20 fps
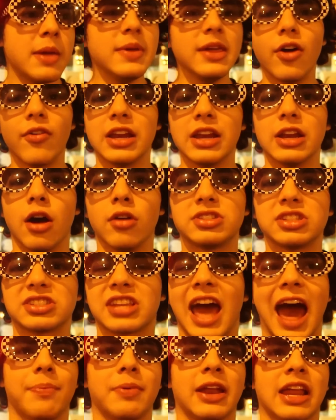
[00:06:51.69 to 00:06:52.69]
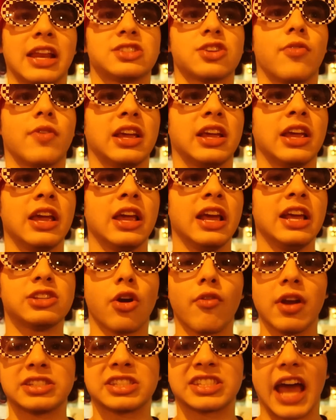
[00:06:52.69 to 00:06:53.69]
he already knows this is happening. He's already
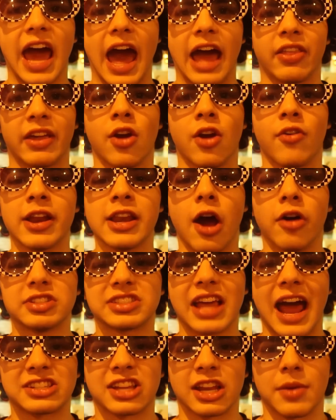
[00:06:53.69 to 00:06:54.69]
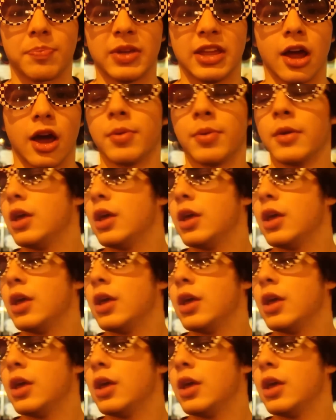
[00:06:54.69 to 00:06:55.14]
sad. Like, he already knows his dad's gonna get beat up.